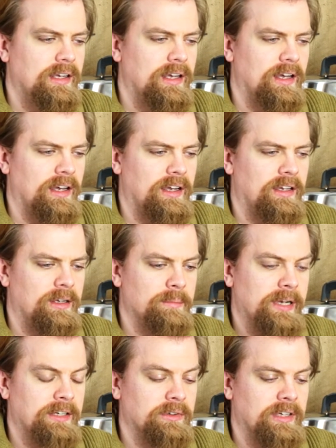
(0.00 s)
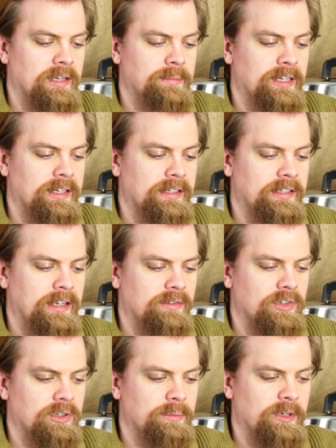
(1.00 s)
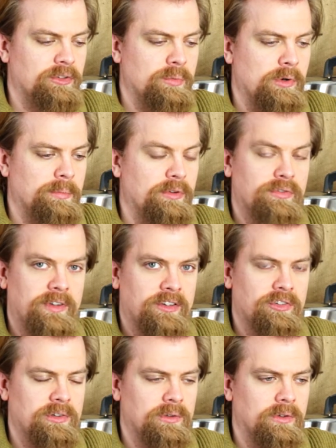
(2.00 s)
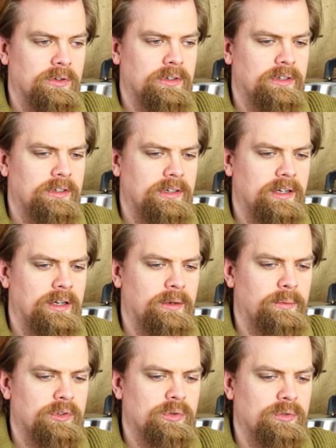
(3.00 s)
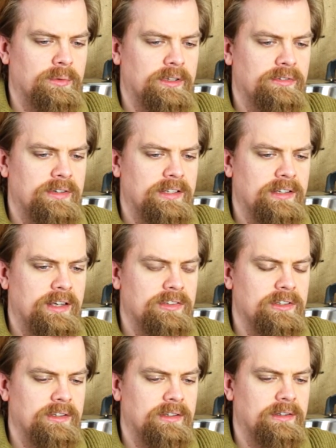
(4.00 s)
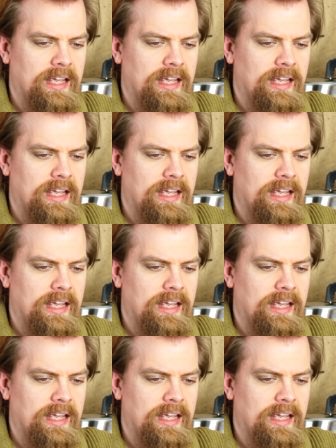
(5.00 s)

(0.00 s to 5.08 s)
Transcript: And Michael came in and gave it a much more professional look, which was really fantastic.